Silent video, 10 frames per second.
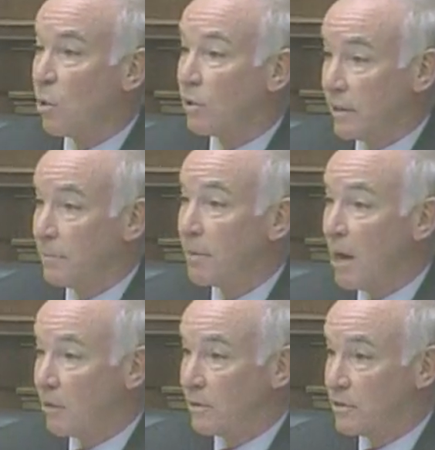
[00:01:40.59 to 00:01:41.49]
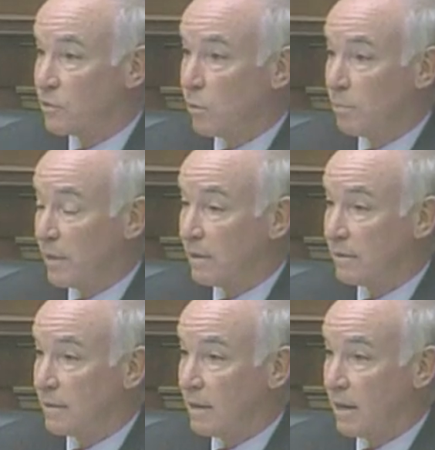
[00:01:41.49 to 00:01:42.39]
totally empowered to swoop
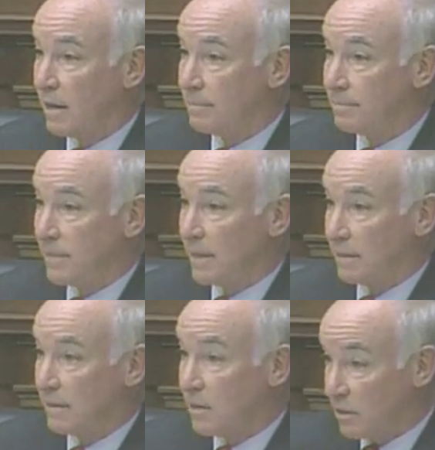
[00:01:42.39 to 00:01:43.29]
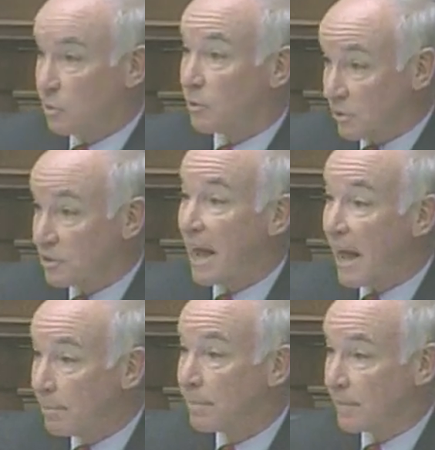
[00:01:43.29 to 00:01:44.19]
in and do their
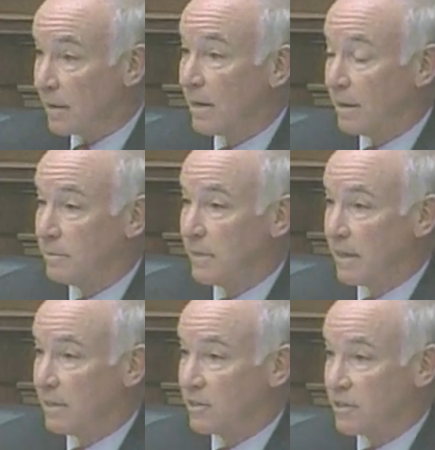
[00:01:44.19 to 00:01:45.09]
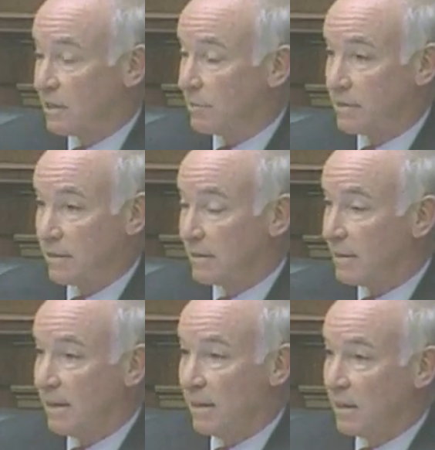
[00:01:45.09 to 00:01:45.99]
job. And it just seems that,